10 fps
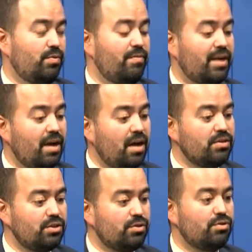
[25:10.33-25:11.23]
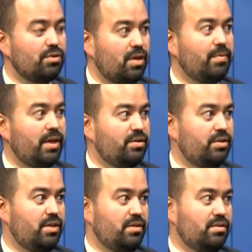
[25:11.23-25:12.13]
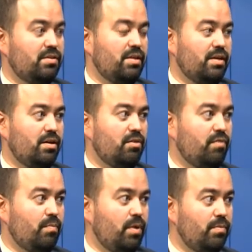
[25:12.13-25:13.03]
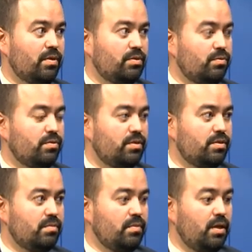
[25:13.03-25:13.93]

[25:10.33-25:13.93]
we have a constitutional obligation in Texas to take care of our public school system.